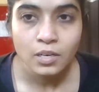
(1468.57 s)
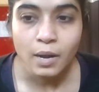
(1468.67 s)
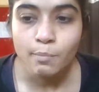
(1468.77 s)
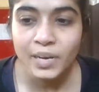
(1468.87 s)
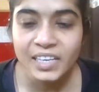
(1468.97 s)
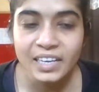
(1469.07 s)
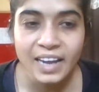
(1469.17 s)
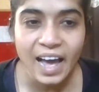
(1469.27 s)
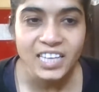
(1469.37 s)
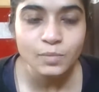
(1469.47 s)
Completing
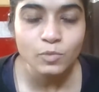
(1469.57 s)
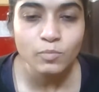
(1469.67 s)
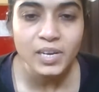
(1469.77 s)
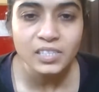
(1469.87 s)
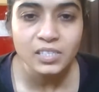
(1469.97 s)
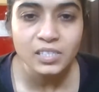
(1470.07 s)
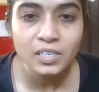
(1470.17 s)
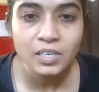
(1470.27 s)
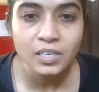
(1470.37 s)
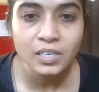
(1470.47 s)
last movement.
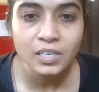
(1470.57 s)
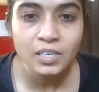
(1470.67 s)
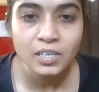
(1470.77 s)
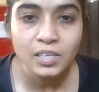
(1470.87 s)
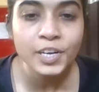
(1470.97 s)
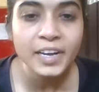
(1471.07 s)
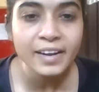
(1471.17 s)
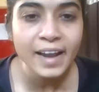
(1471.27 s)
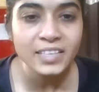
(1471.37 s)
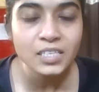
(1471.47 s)
If you need a
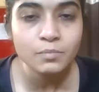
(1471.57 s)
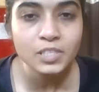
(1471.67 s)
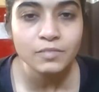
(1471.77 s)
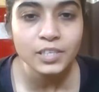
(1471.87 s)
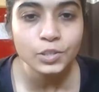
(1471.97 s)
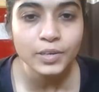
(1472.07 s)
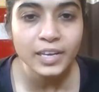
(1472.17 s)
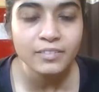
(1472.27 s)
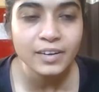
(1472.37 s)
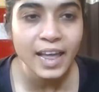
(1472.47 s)
relax in between, you
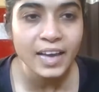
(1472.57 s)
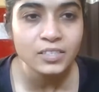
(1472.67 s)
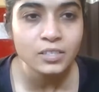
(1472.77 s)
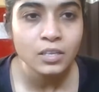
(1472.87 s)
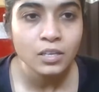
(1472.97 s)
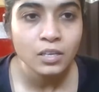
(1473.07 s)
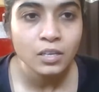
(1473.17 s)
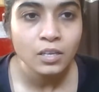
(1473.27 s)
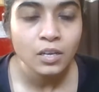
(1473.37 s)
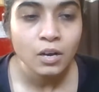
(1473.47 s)
can relax
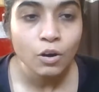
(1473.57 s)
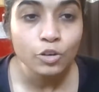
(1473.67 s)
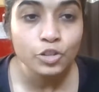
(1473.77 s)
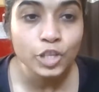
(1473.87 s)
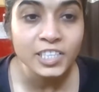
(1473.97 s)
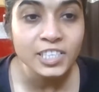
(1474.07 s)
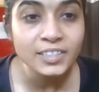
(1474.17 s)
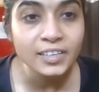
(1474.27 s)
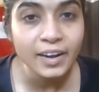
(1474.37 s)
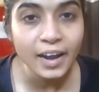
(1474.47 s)
or changing
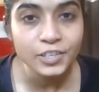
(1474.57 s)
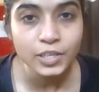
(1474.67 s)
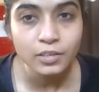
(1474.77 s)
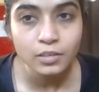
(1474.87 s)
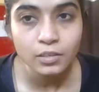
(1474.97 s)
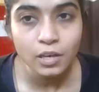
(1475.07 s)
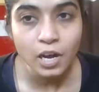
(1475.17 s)
the direction.